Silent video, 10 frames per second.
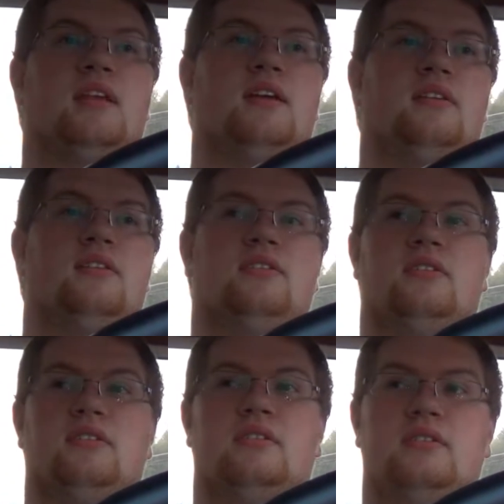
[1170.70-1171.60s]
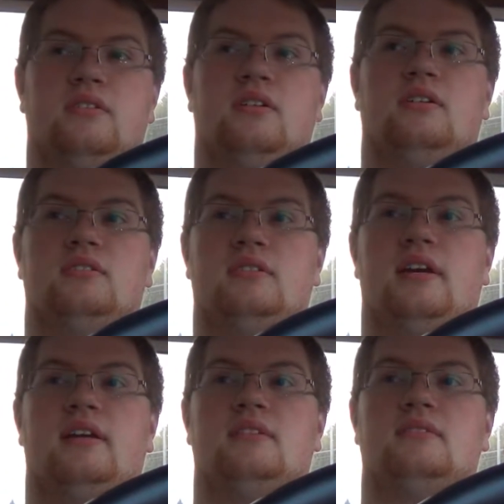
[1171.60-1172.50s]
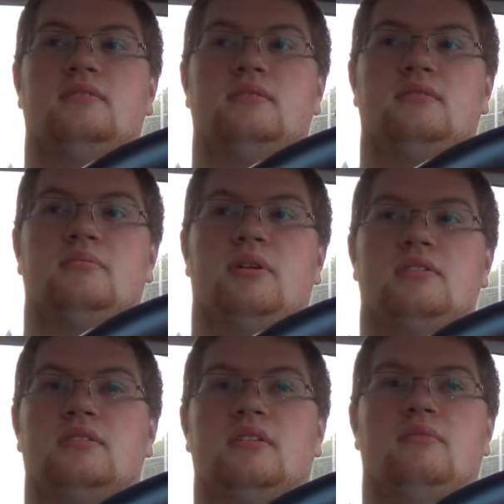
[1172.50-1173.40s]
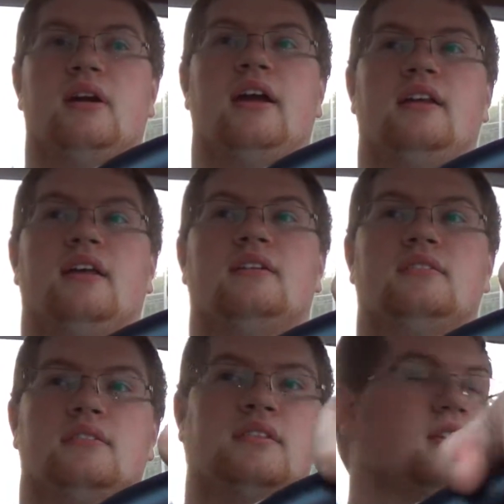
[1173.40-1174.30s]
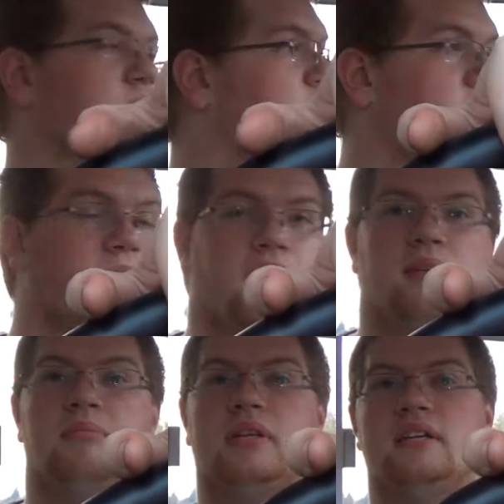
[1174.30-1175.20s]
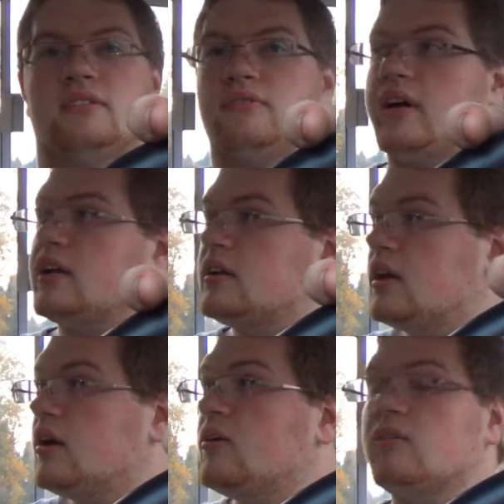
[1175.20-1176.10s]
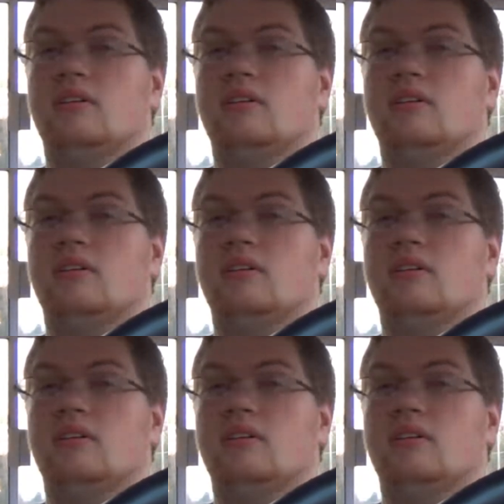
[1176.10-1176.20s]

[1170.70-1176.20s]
and then you're all set. Person to the right has the right of way. Please fucking go.